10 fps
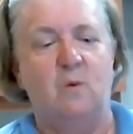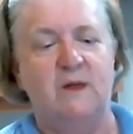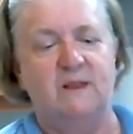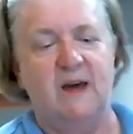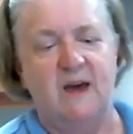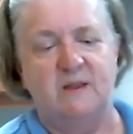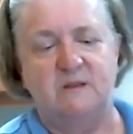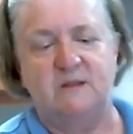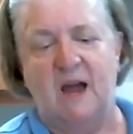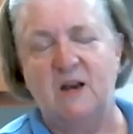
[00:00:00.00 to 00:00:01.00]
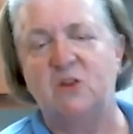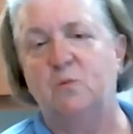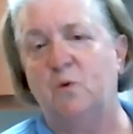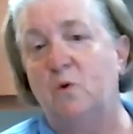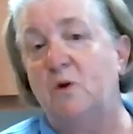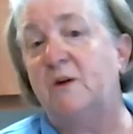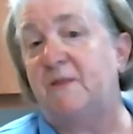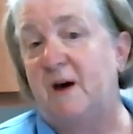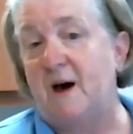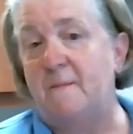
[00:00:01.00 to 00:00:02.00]
We let, kind of the rule of
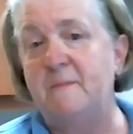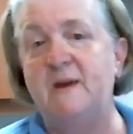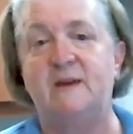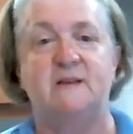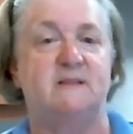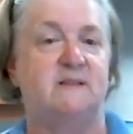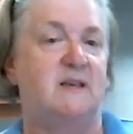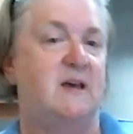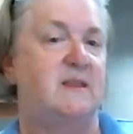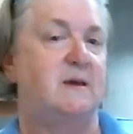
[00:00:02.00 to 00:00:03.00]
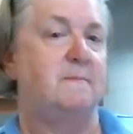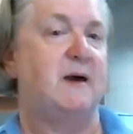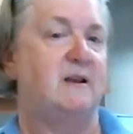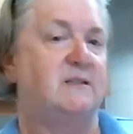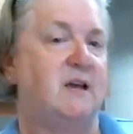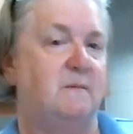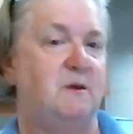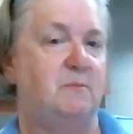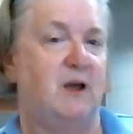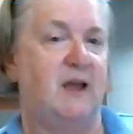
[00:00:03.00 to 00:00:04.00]
thumb is the amount of time
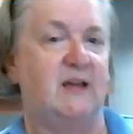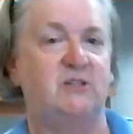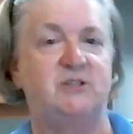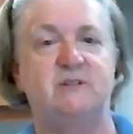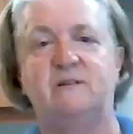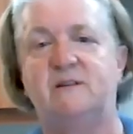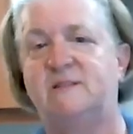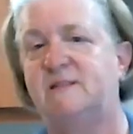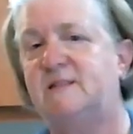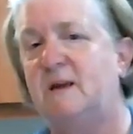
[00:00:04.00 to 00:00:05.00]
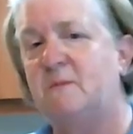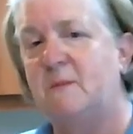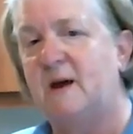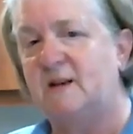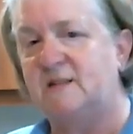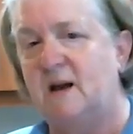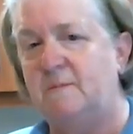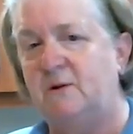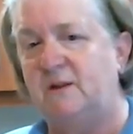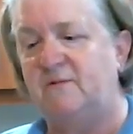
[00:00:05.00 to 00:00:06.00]
you blanch is the same amount of time
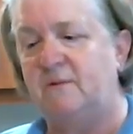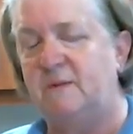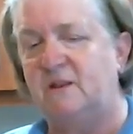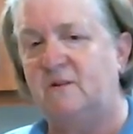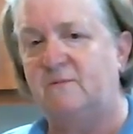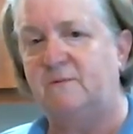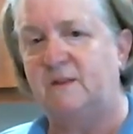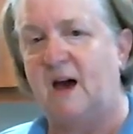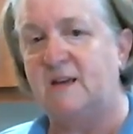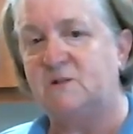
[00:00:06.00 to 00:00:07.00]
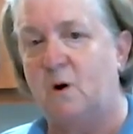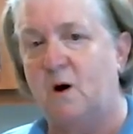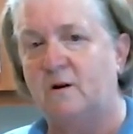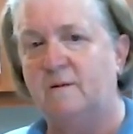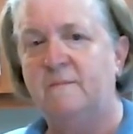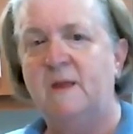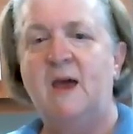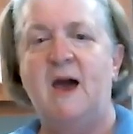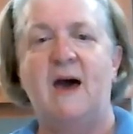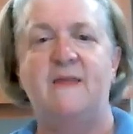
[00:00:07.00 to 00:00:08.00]
you leave them in the ice water.
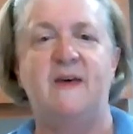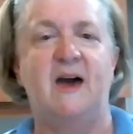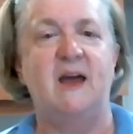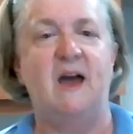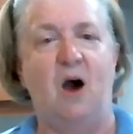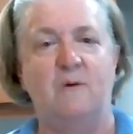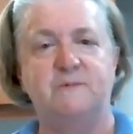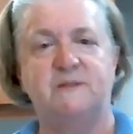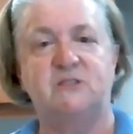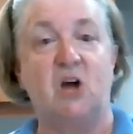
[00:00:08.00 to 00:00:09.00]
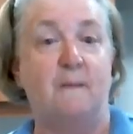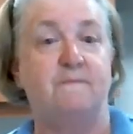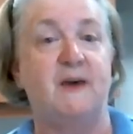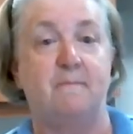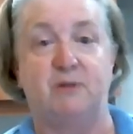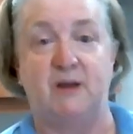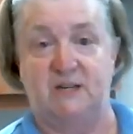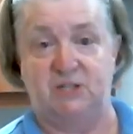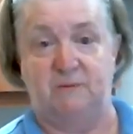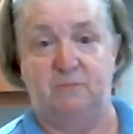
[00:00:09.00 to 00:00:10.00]
And that helps stop that
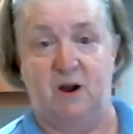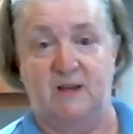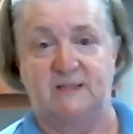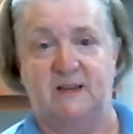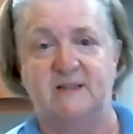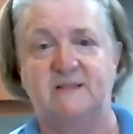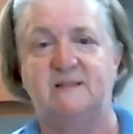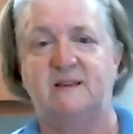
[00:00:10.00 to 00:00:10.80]
blanching process.